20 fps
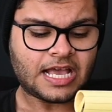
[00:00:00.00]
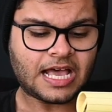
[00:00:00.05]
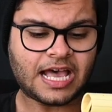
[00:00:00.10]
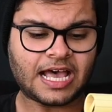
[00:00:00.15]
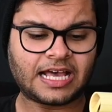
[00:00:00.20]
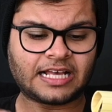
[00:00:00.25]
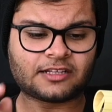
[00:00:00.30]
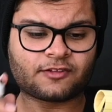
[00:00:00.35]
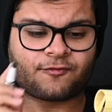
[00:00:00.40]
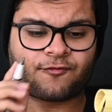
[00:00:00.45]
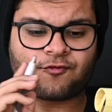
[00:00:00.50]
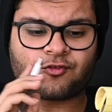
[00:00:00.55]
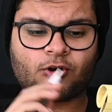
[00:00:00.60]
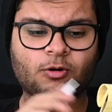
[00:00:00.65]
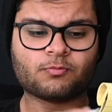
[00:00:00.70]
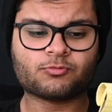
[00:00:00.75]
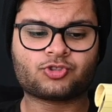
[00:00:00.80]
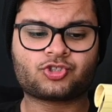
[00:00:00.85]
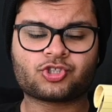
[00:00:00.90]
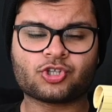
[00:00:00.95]
And
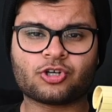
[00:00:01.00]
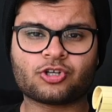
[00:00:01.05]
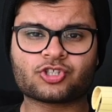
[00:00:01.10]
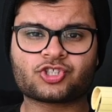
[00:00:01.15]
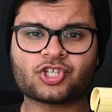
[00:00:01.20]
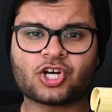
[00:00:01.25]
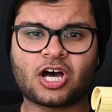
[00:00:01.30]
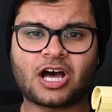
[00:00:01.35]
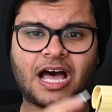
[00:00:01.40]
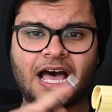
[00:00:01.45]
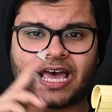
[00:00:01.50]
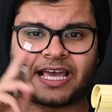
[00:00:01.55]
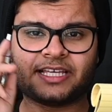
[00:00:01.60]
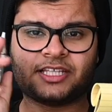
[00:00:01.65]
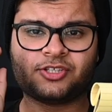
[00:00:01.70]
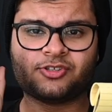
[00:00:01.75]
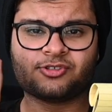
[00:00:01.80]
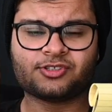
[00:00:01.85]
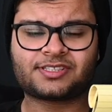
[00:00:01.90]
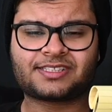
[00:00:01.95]
from Georgia, I
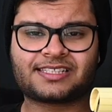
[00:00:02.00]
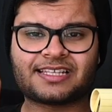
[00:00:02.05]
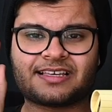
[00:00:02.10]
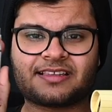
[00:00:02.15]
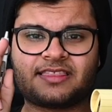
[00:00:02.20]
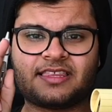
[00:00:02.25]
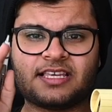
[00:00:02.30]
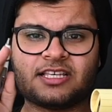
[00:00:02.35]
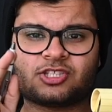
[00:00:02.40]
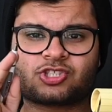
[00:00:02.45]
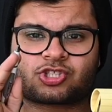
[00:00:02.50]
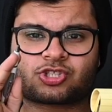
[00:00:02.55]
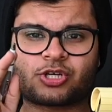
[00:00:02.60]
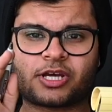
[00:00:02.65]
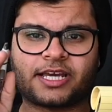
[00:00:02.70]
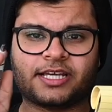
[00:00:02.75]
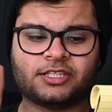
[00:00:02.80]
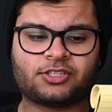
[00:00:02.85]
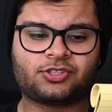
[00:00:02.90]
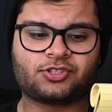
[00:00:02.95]
used the
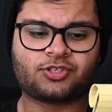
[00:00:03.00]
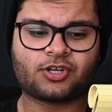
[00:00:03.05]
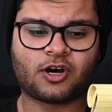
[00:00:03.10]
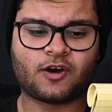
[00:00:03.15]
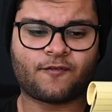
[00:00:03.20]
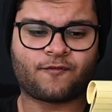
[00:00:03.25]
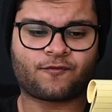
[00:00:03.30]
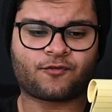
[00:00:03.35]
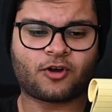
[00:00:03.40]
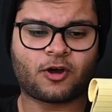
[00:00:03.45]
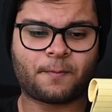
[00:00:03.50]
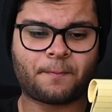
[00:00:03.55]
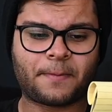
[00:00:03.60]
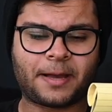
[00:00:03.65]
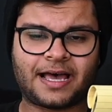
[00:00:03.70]
train to go from